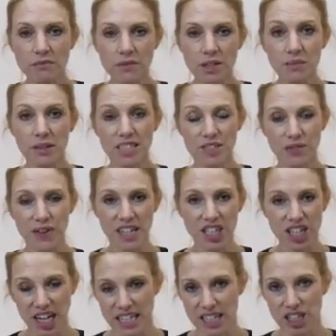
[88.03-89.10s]
but it's very
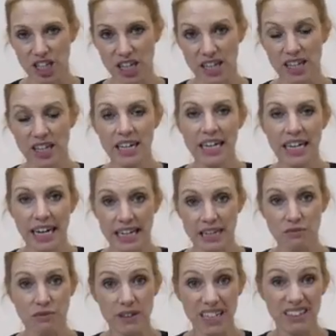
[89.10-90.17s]
challenging and it
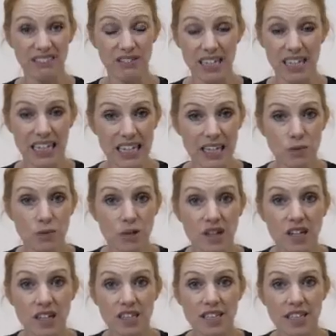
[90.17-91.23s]
really, really
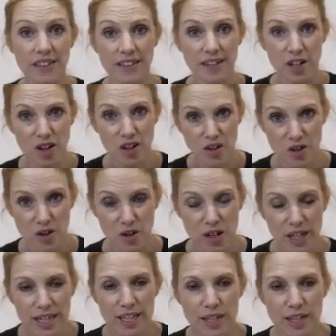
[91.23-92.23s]
works the core.